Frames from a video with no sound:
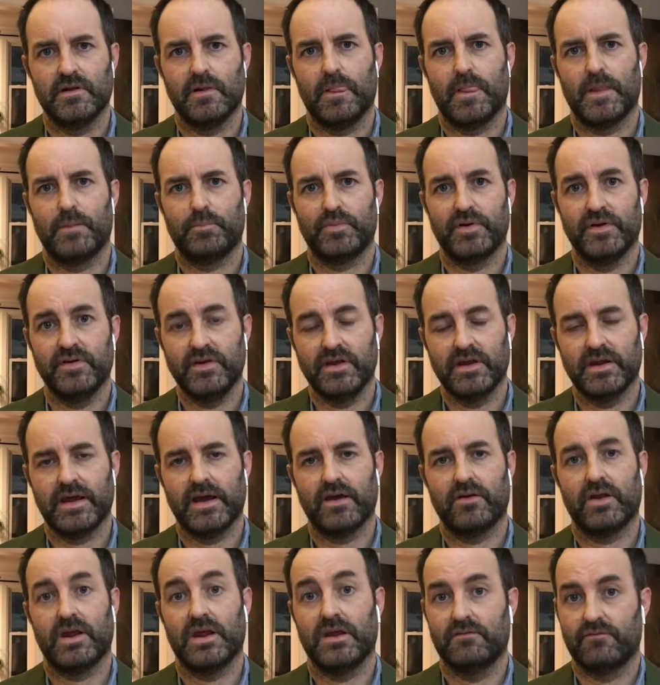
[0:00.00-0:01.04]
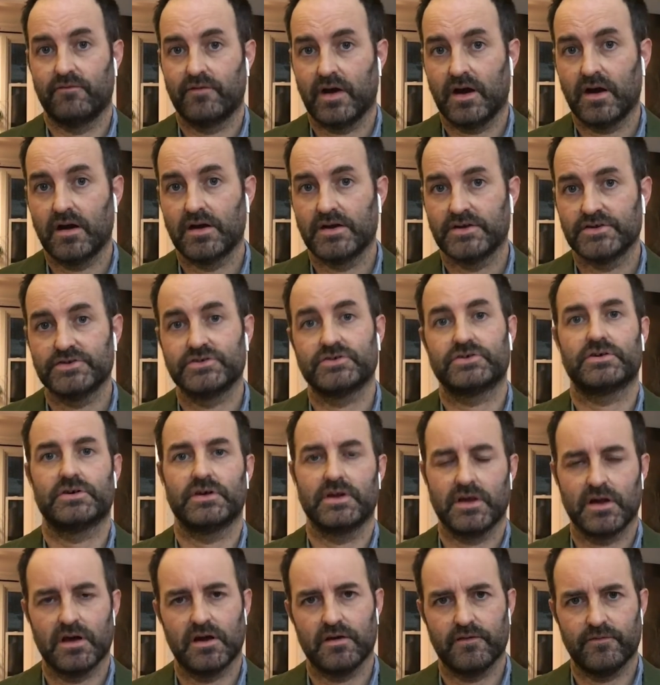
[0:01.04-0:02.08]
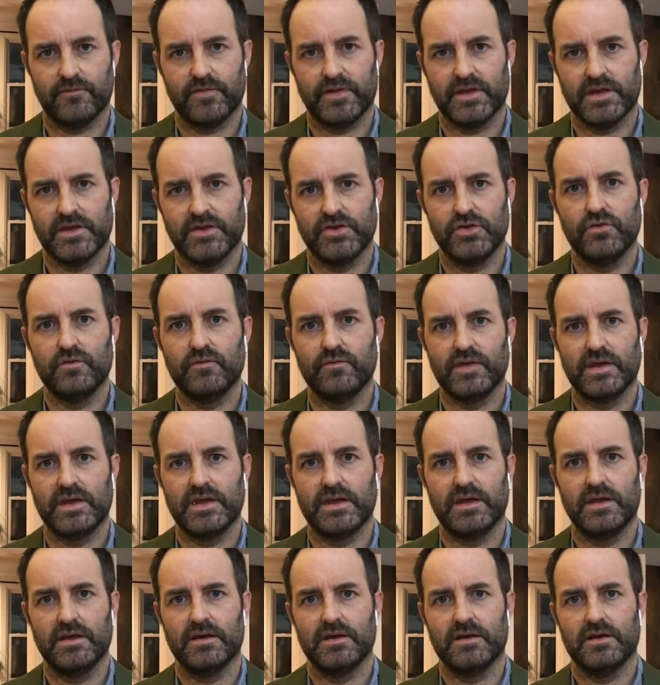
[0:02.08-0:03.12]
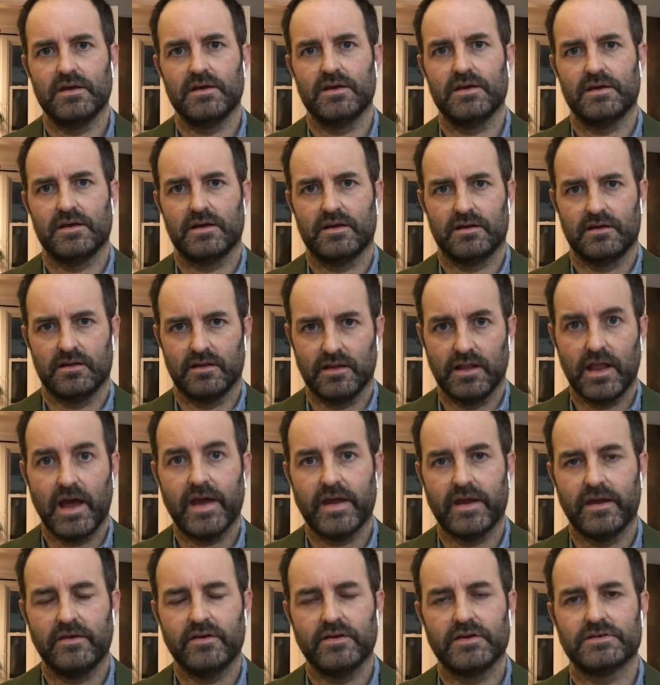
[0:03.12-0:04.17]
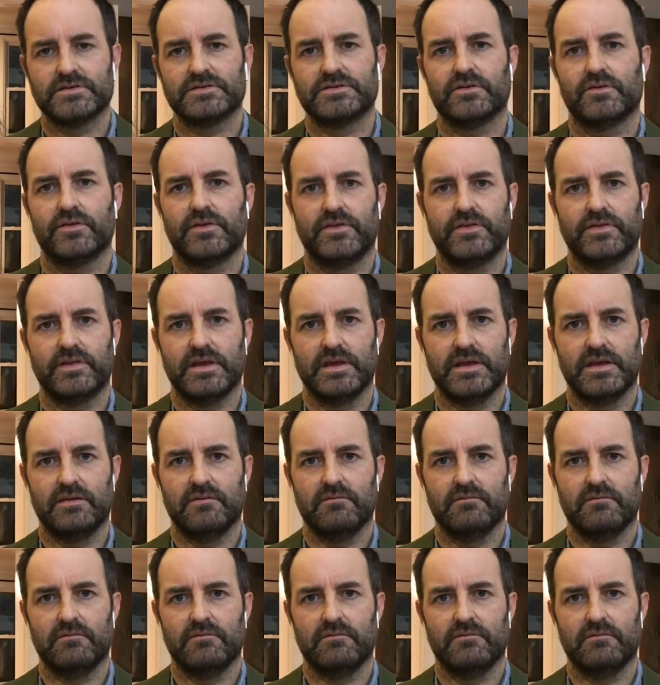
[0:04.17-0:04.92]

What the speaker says: printing it out in varnish, turning off the UV light so that the